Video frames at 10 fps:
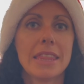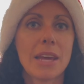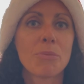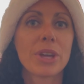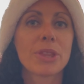
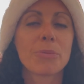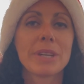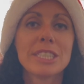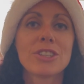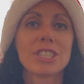then with the
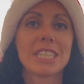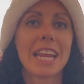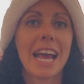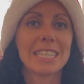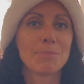research
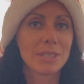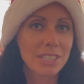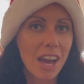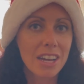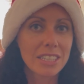that has been
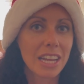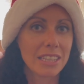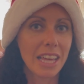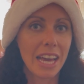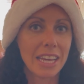
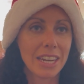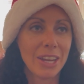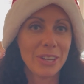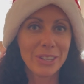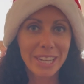done,
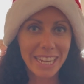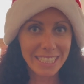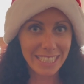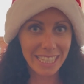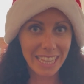that you
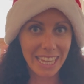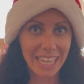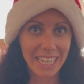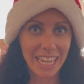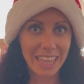can see
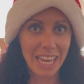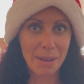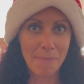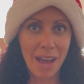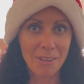that the
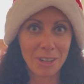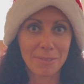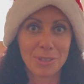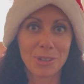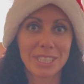amount
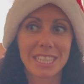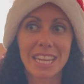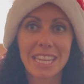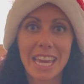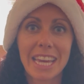of toys
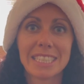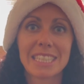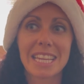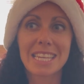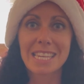that
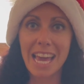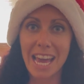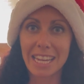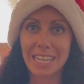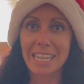kids
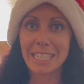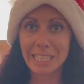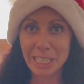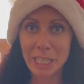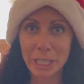get
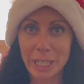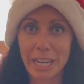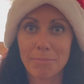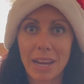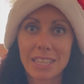each year,
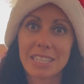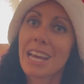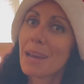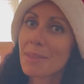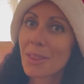and by the
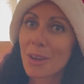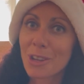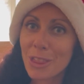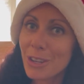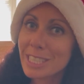time that
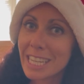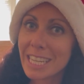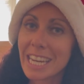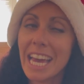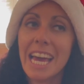they're
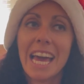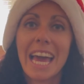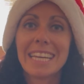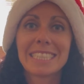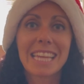13,
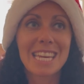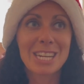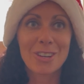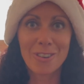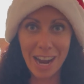it's
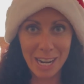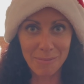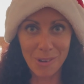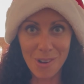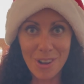
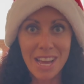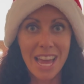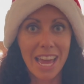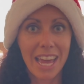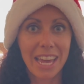incredible.
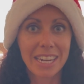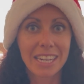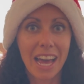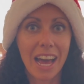And